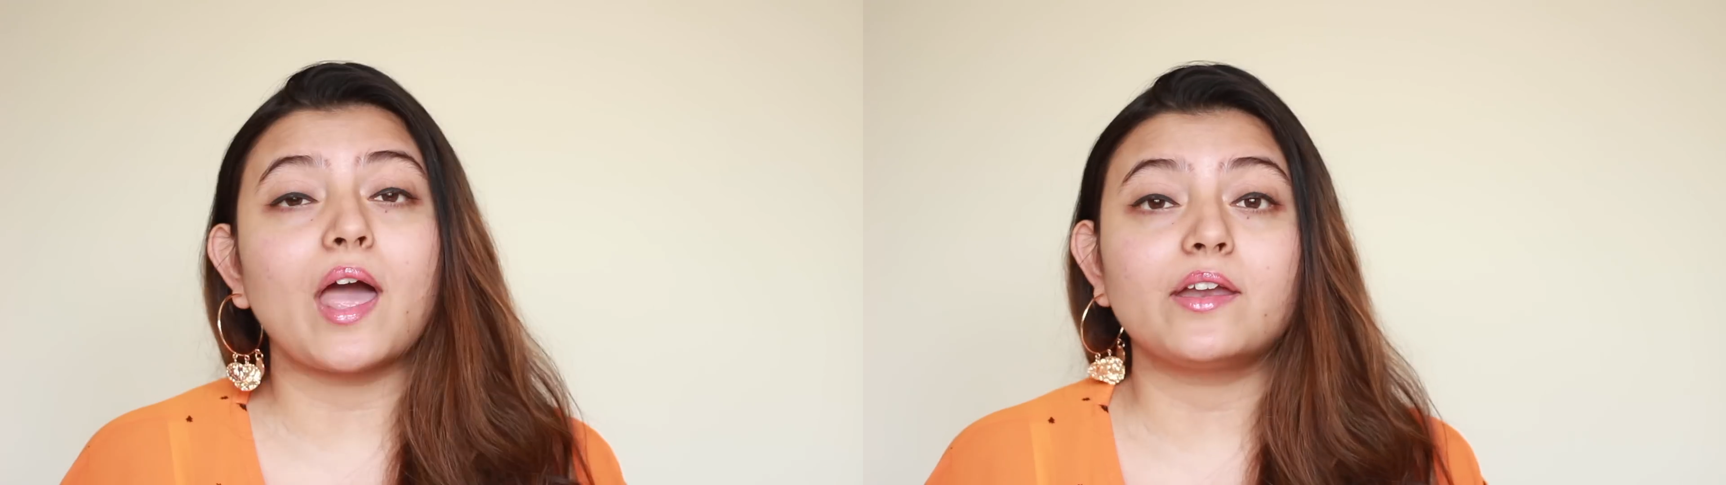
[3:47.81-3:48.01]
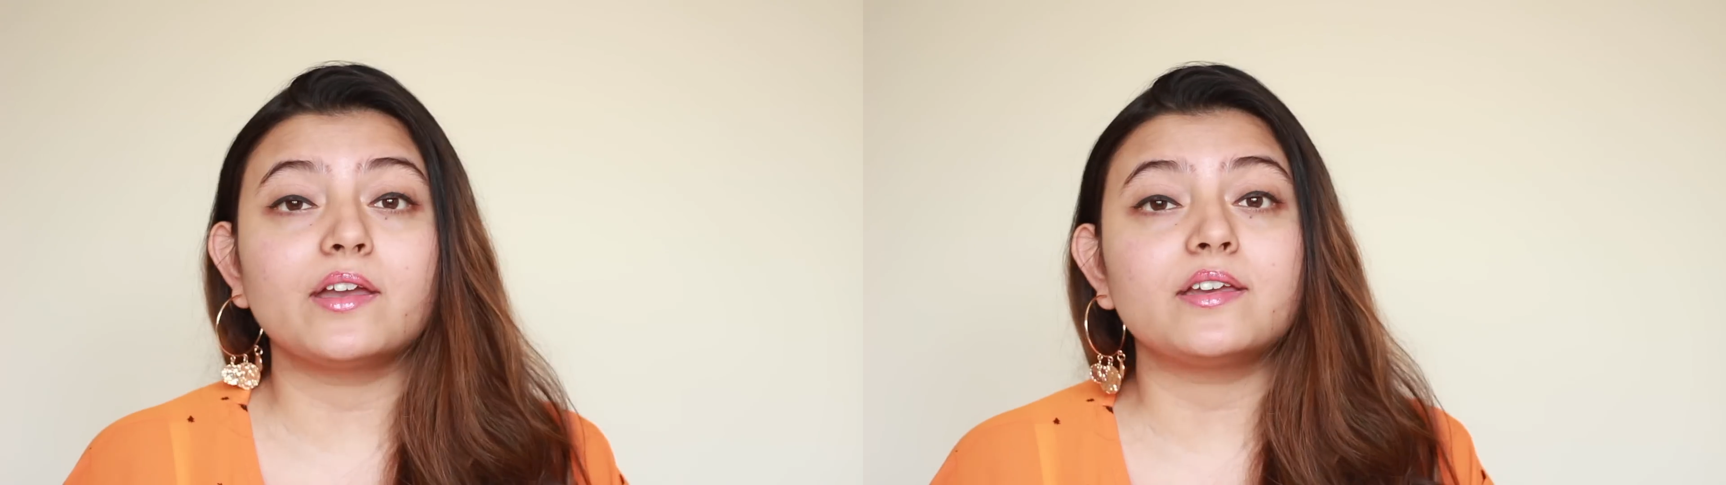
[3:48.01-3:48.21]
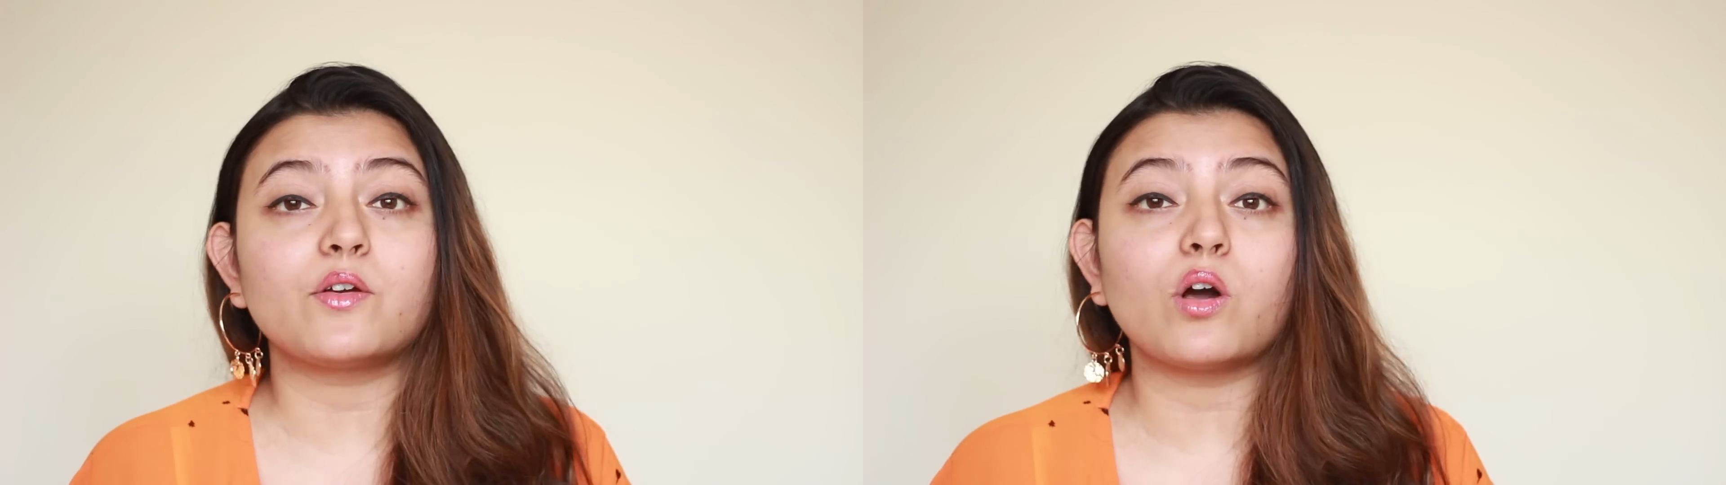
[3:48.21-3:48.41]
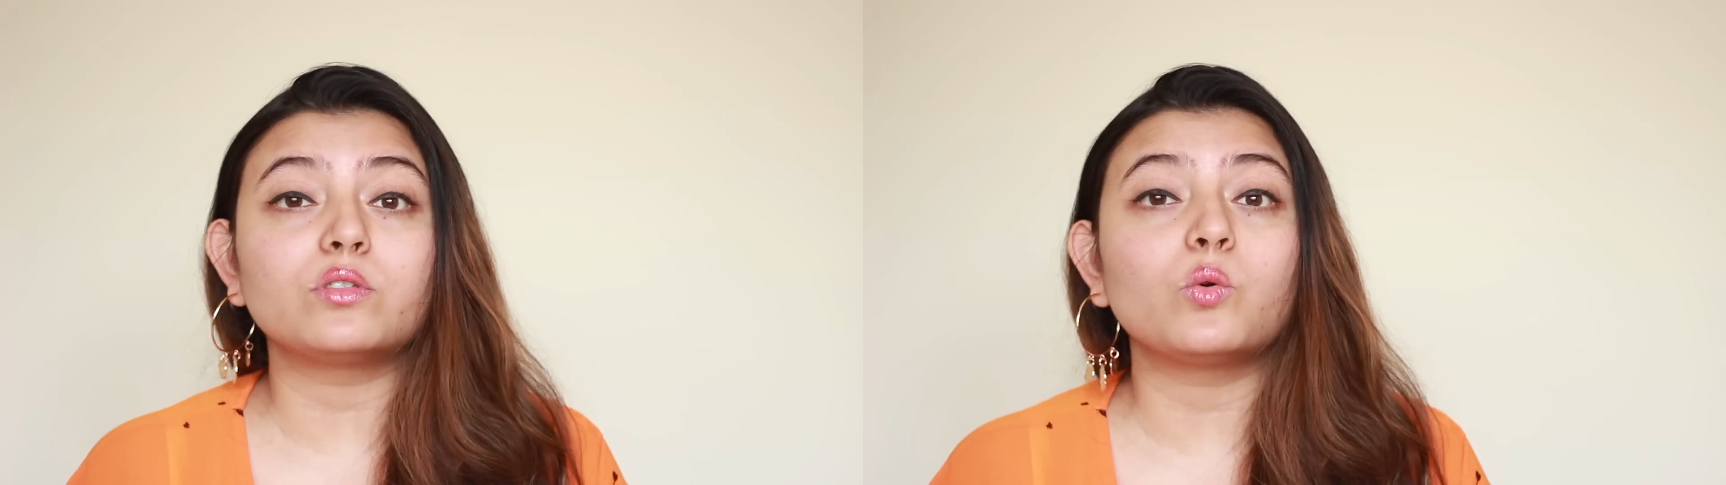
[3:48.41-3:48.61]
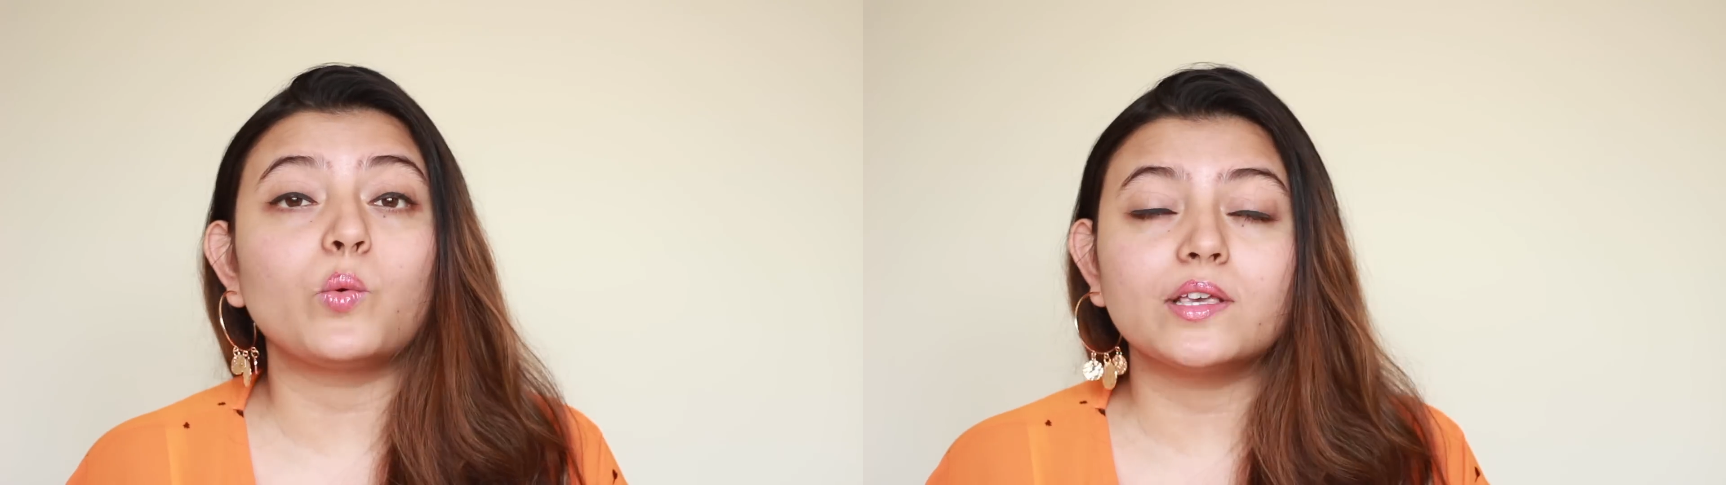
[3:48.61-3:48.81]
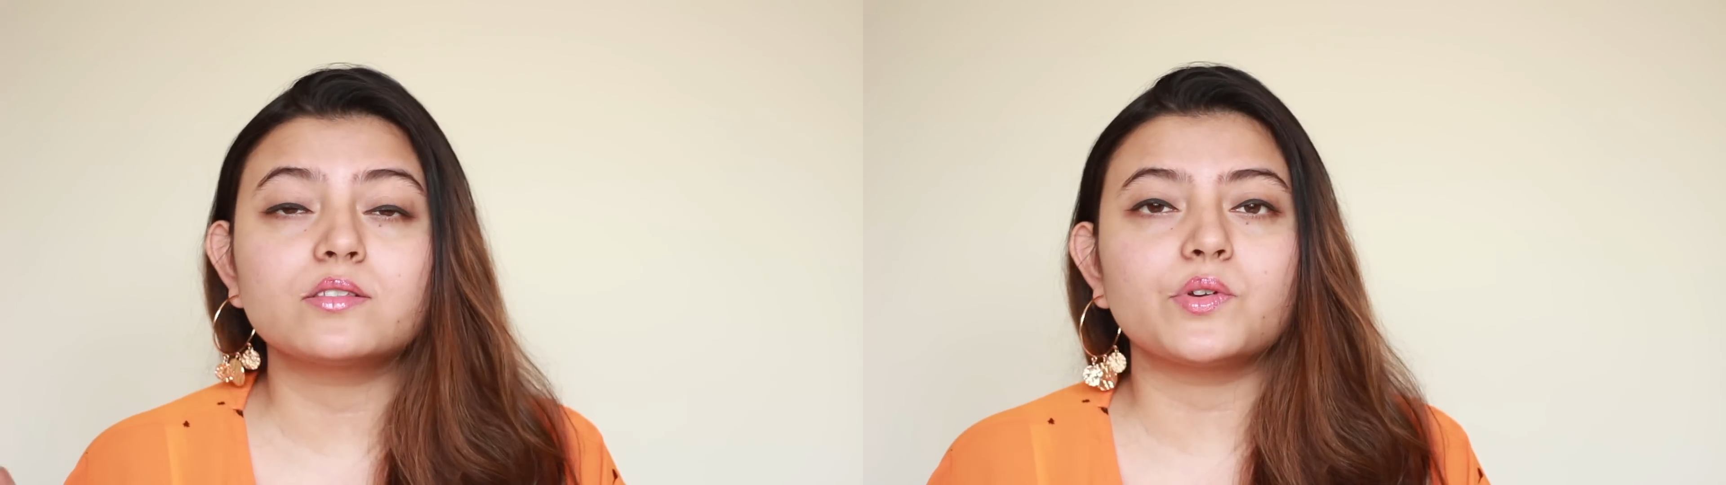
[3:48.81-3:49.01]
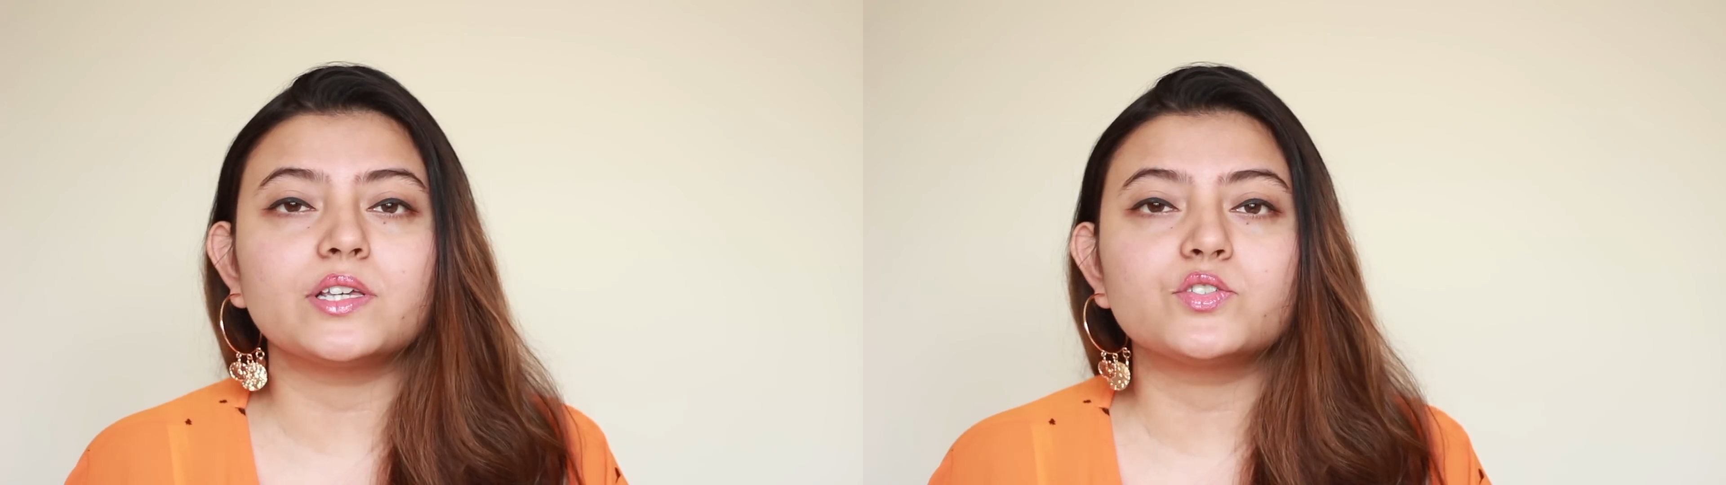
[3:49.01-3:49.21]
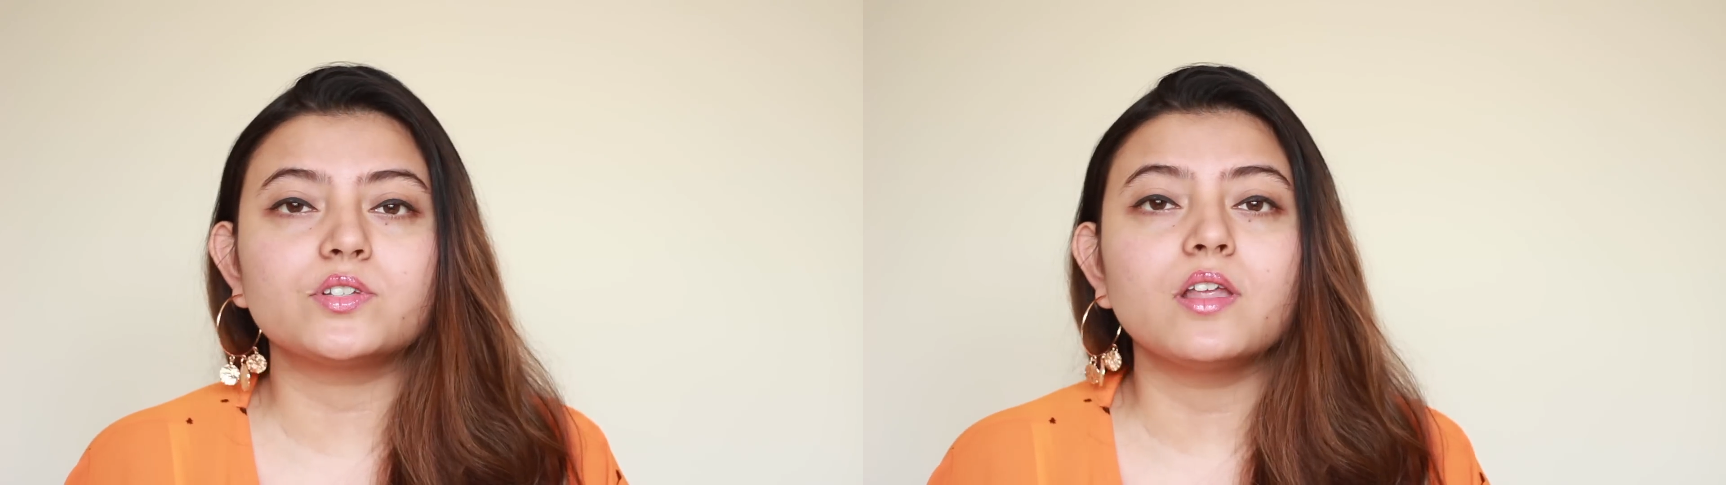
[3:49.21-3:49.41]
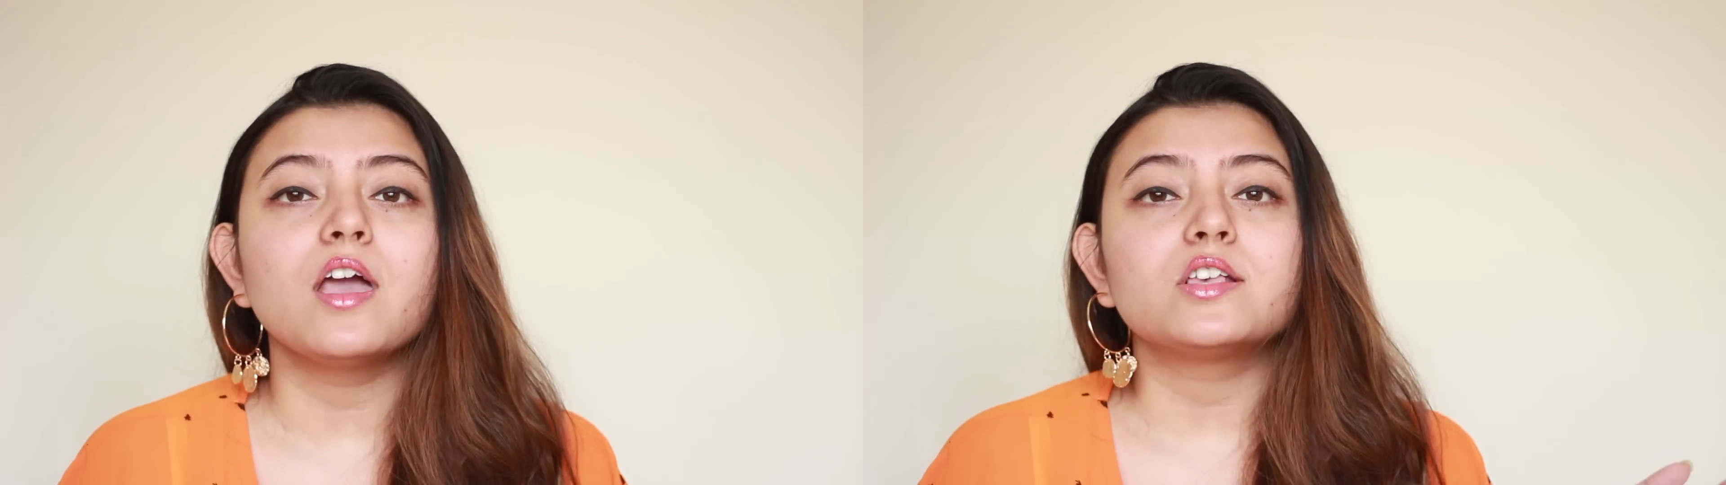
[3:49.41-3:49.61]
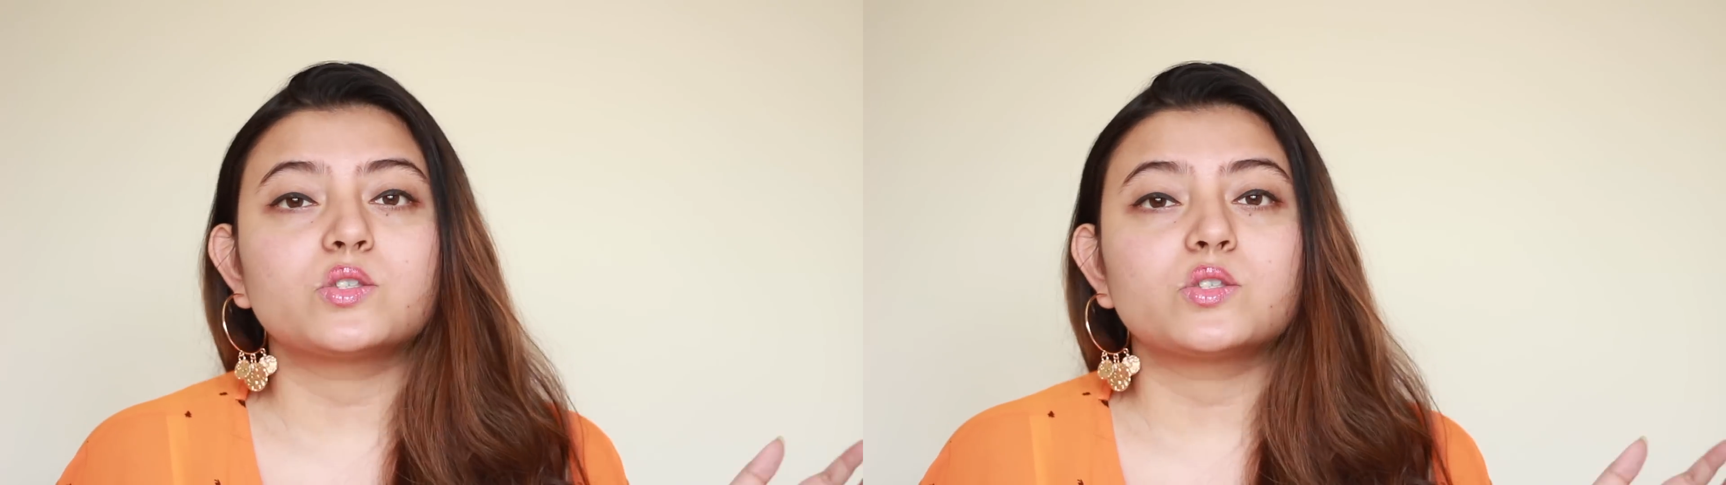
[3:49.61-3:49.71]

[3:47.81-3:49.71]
wear it around the waist region